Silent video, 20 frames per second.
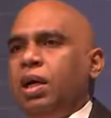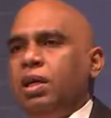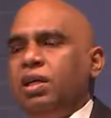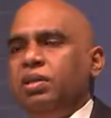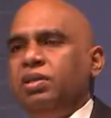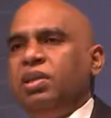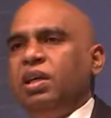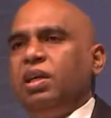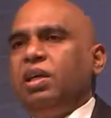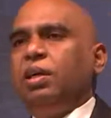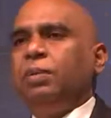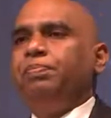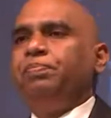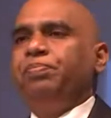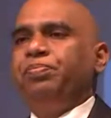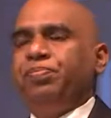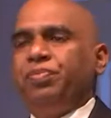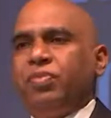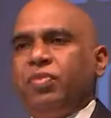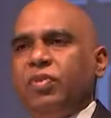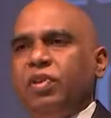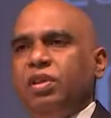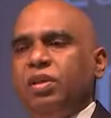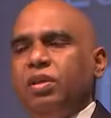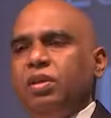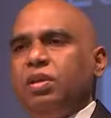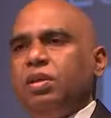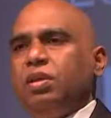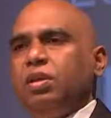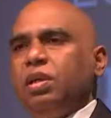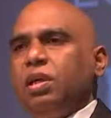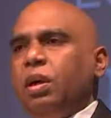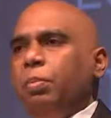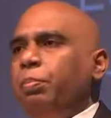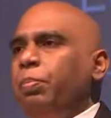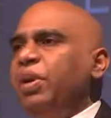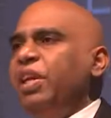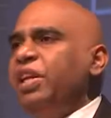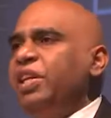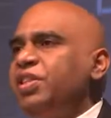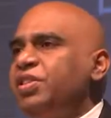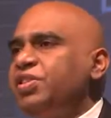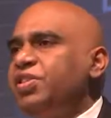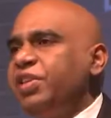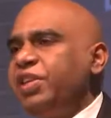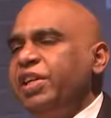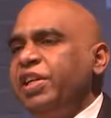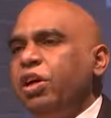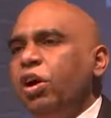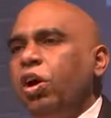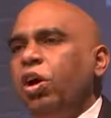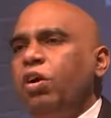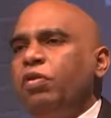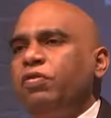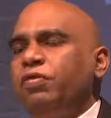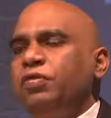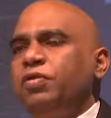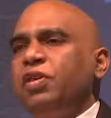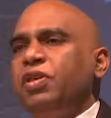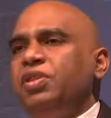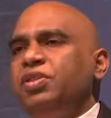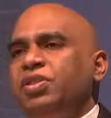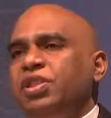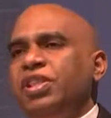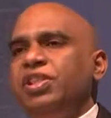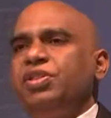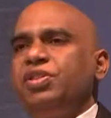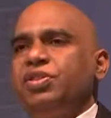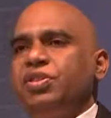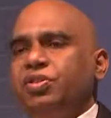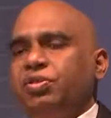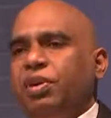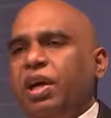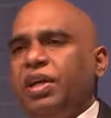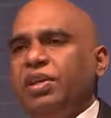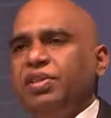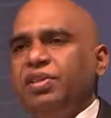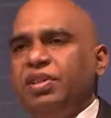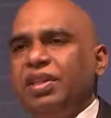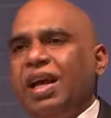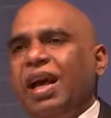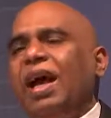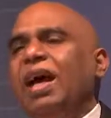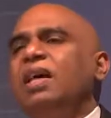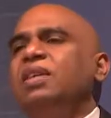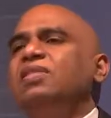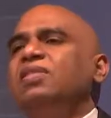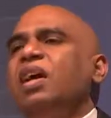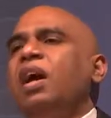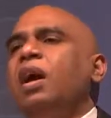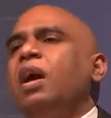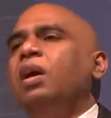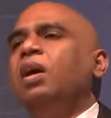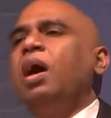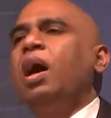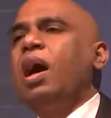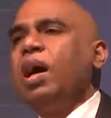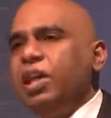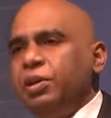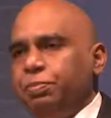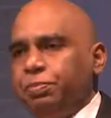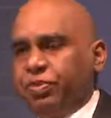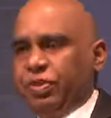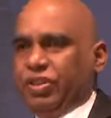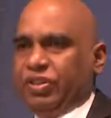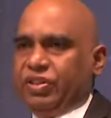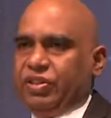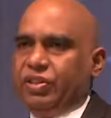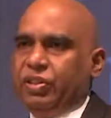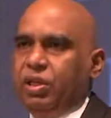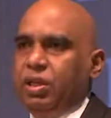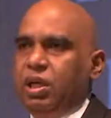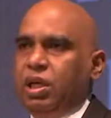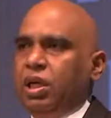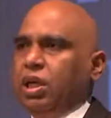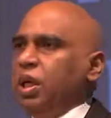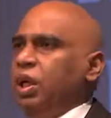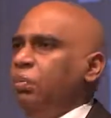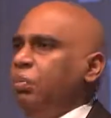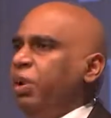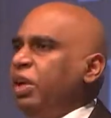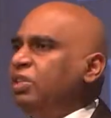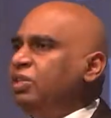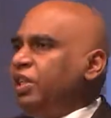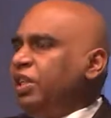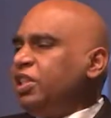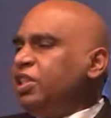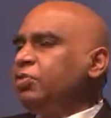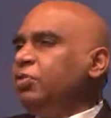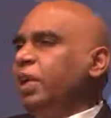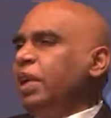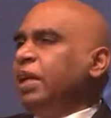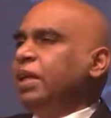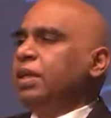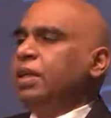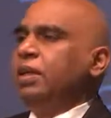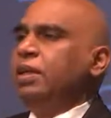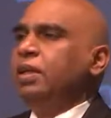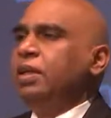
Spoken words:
the ministry of Jesus Christ as our high priest. But this week,